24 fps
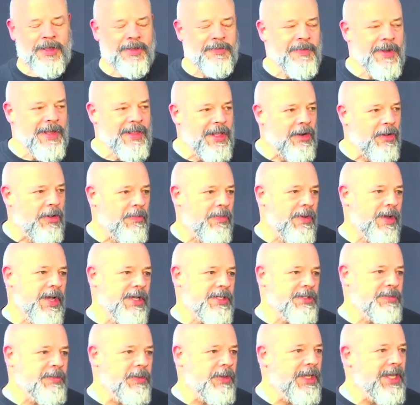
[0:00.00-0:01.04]
made that all
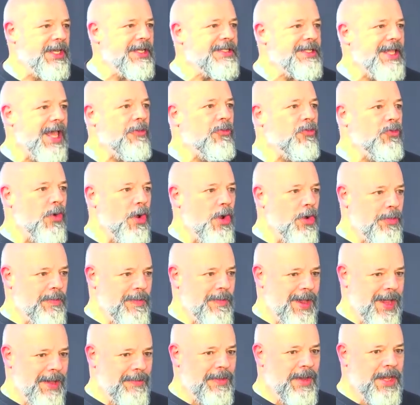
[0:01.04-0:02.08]
possible is that
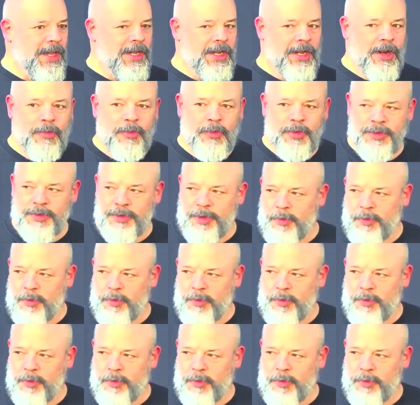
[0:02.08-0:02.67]
roadmap. You know, it